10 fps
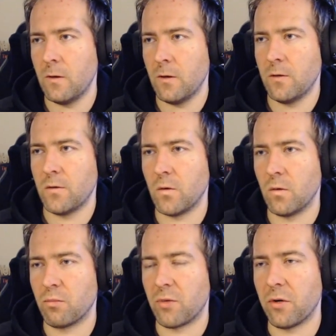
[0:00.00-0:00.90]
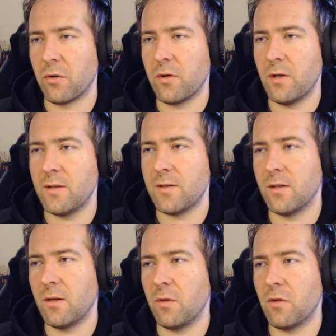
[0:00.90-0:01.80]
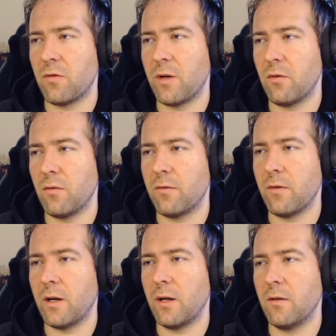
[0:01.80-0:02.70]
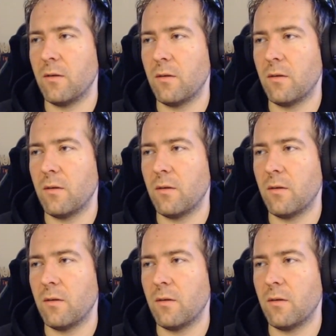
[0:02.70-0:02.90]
So priorities, and then we try to find